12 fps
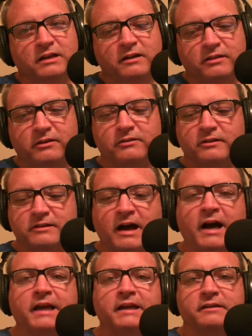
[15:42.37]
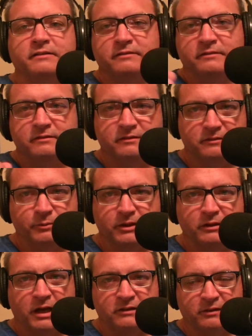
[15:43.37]
there's a tie-in with the
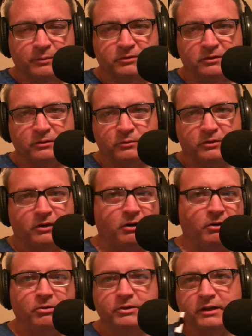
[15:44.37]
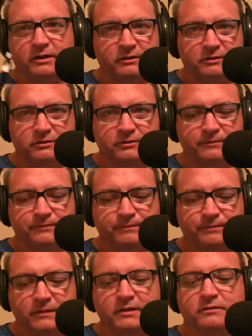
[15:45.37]
last episode with all the others.
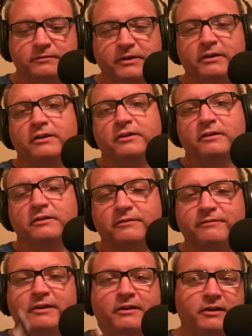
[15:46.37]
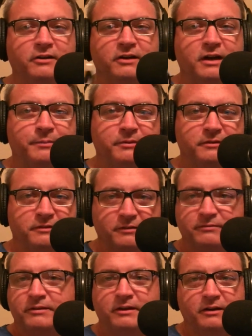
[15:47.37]
It's very good. It's a very good it's a
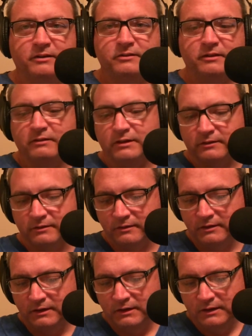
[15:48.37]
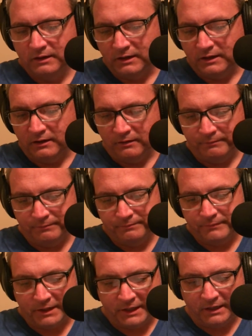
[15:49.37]
very good series.
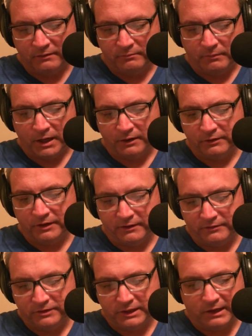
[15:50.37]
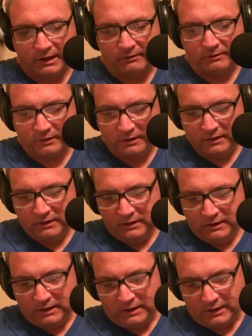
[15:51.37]
Again, Modern Love. Check it
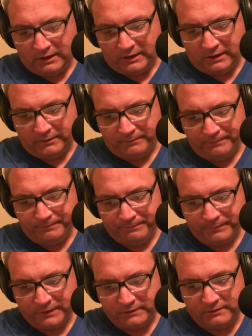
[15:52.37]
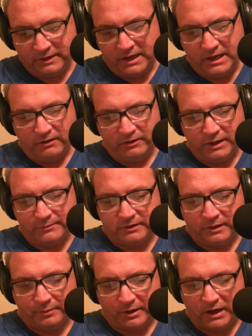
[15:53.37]
out. Staying on
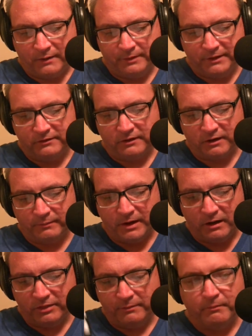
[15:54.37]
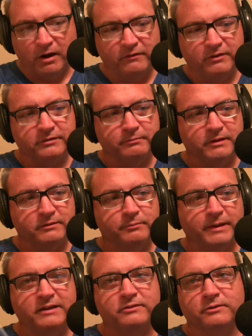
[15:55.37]
Amazon Prime, let's talk about The Marvelous Miss
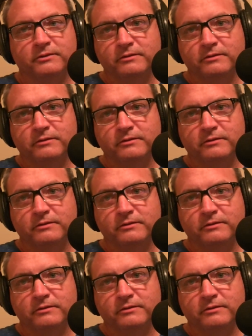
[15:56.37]
Maisel.